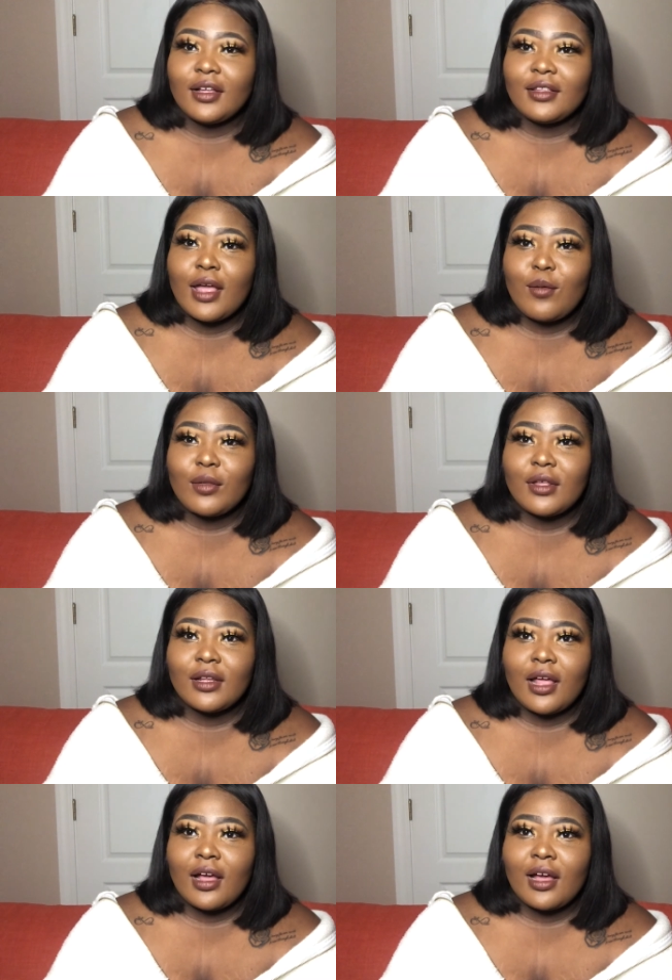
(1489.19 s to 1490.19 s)
That was a
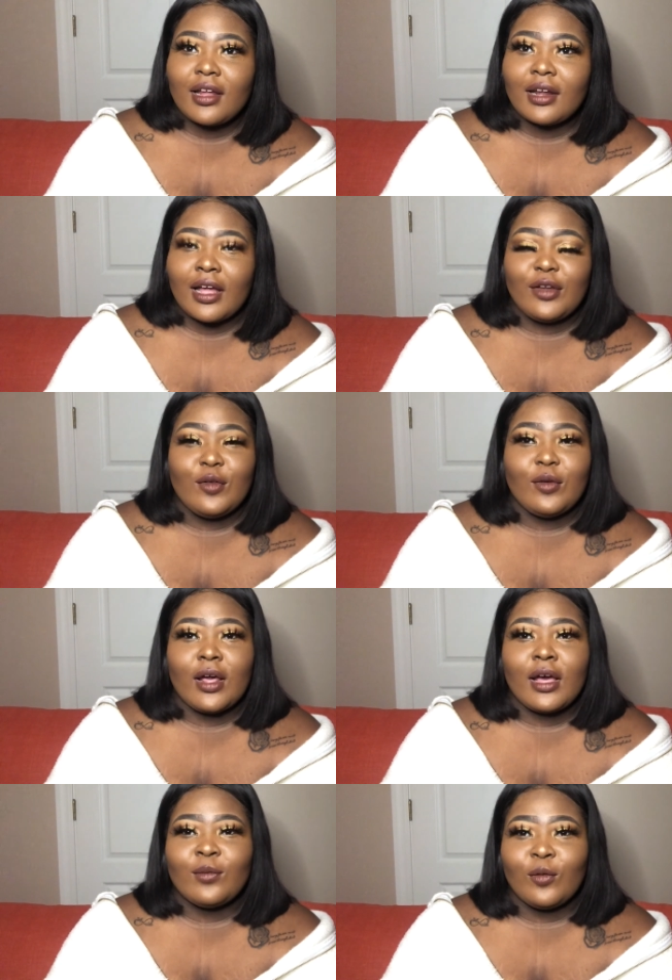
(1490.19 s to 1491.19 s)
lot. I do
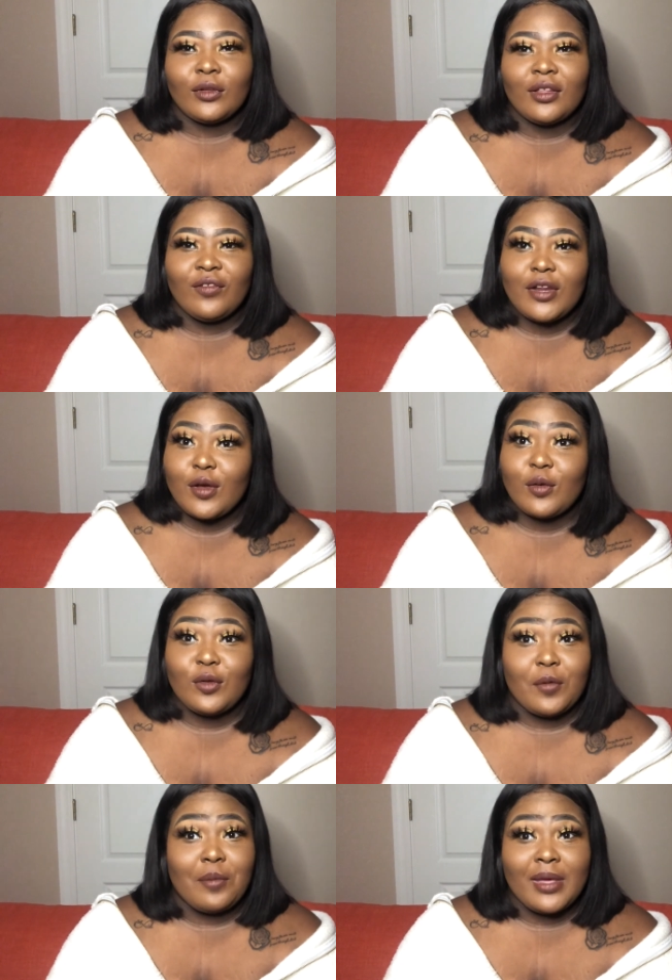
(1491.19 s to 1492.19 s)
not want this video
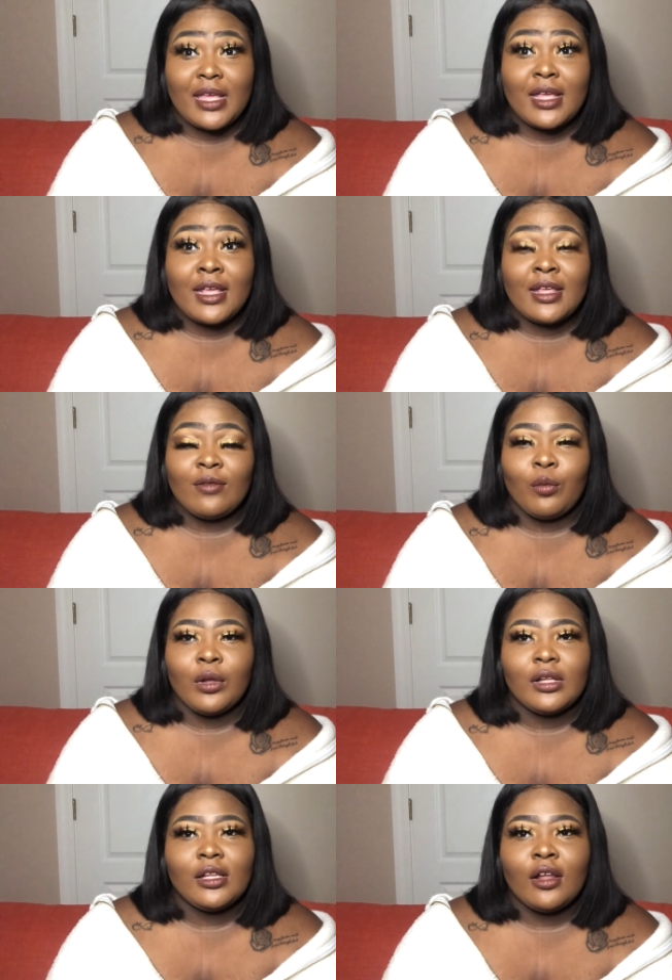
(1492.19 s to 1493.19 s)
to be
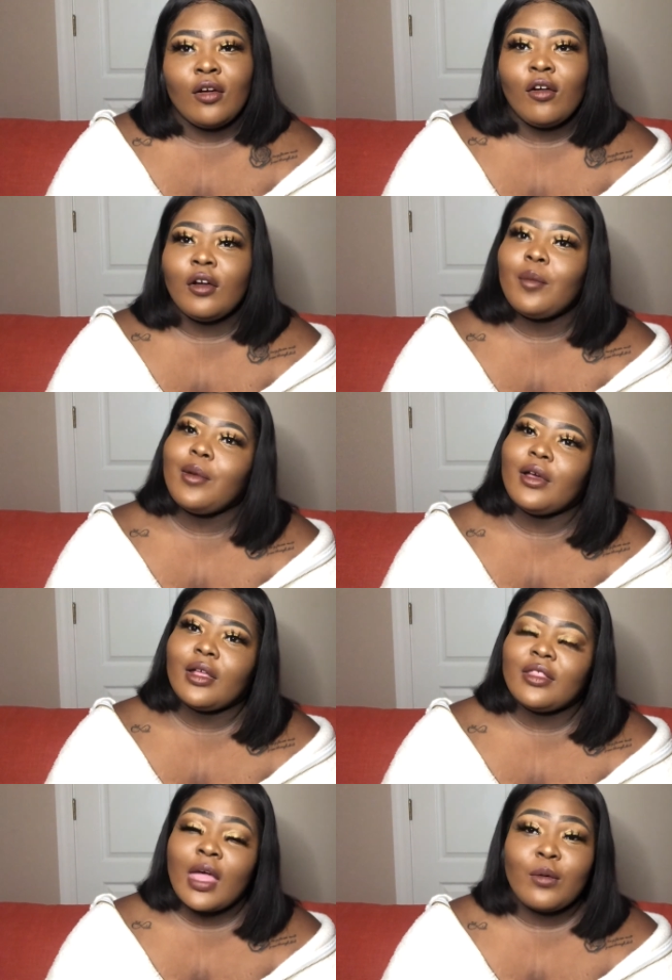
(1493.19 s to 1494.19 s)
really long,
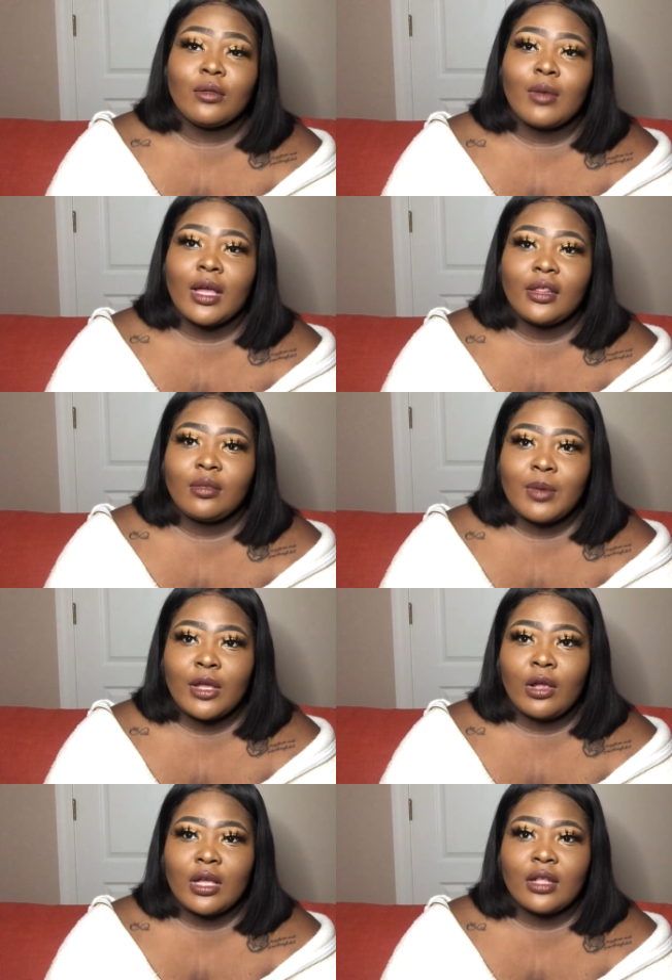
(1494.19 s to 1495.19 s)
but that was my
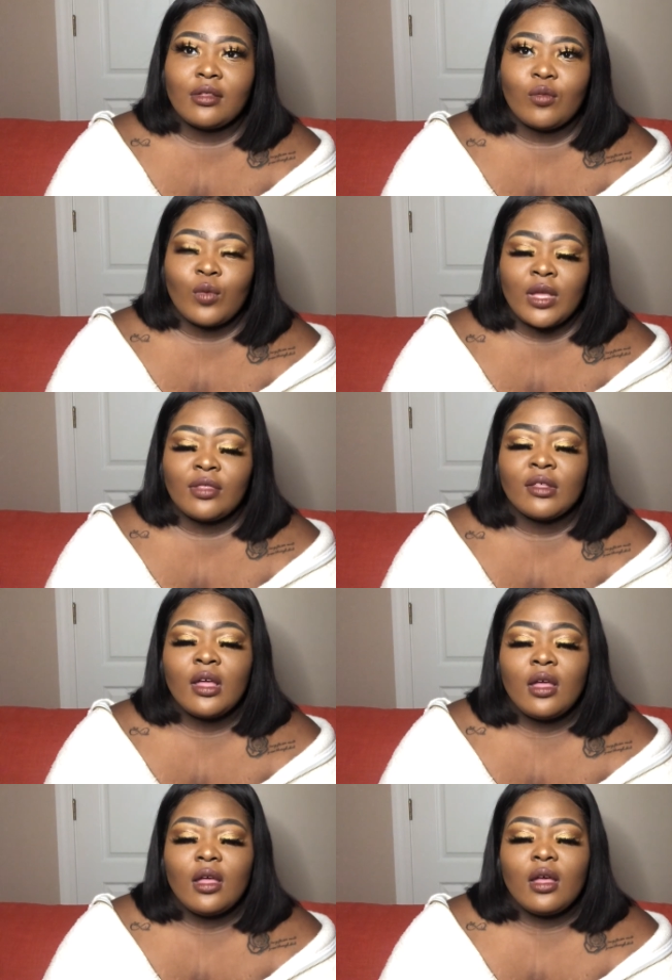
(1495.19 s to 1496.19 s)
experience with
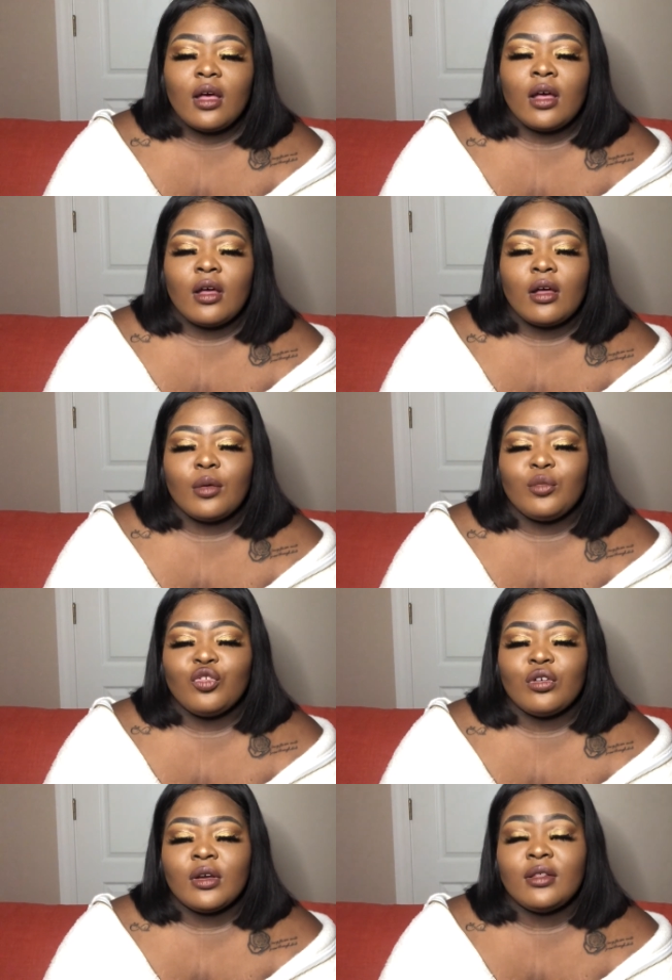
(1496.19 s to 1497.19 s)

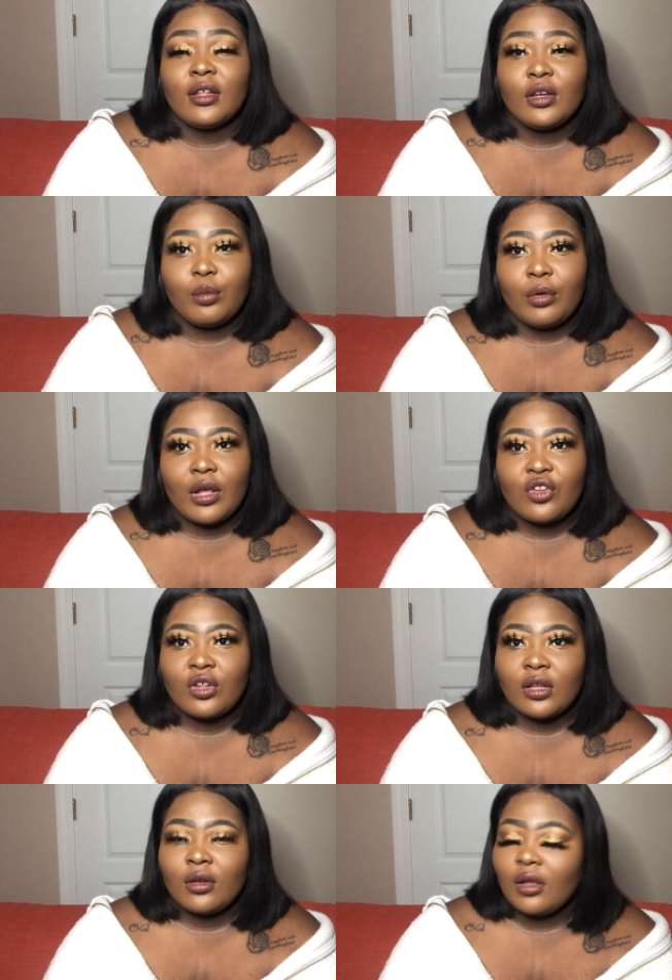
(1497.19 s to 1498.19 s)
drugs and
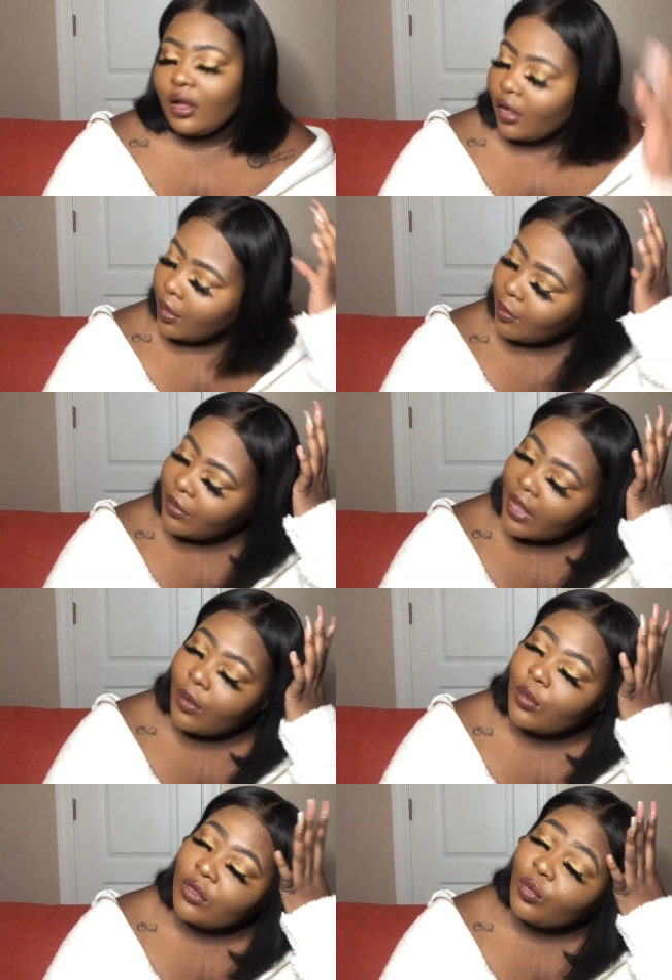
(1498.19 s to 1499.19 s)
depression. That
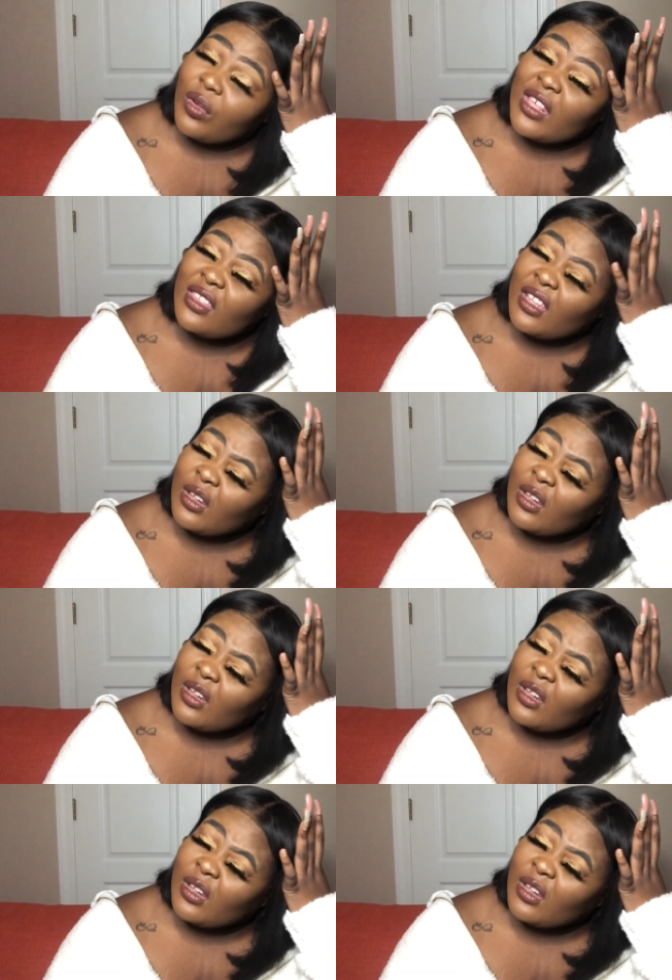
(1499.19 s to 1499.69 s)
was recent.